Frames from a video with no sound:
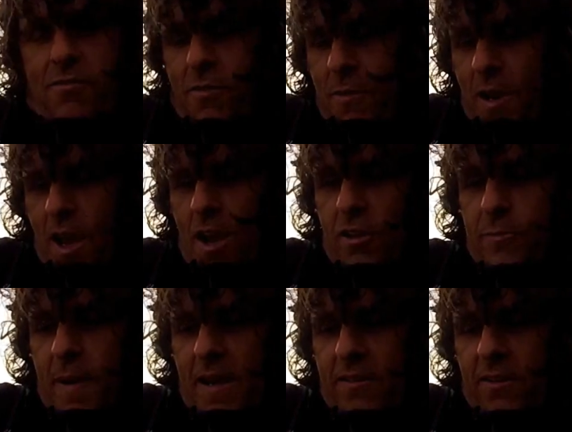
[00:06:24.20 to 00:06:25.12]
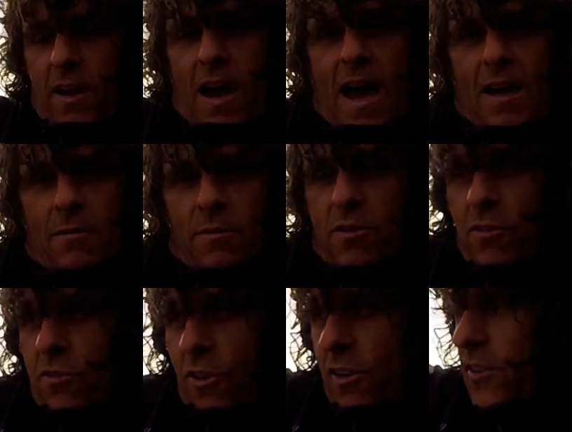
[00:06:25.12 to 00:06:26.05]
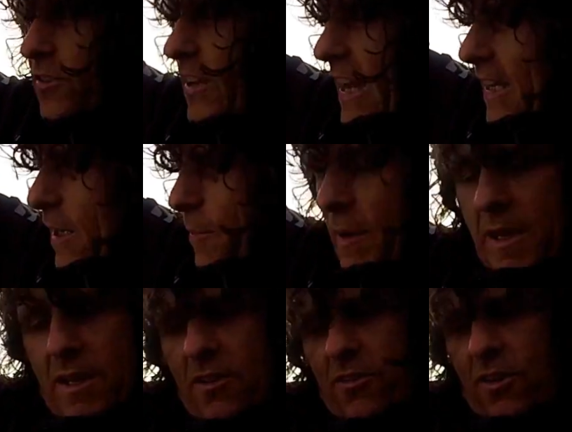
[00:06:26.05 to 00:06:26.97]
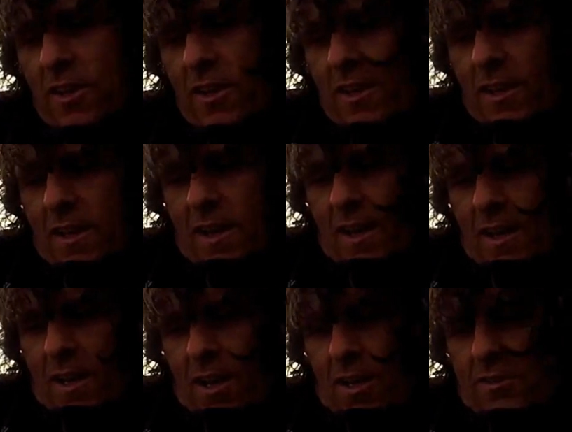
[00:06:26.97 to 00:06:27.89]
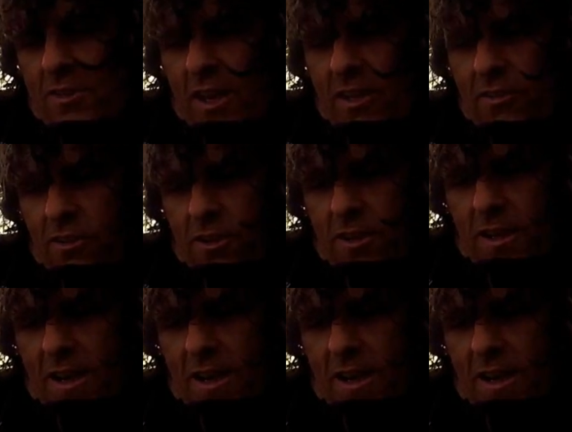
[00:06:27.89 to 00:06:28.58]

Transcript: from the last bass I had, which was on a sandy beach last session,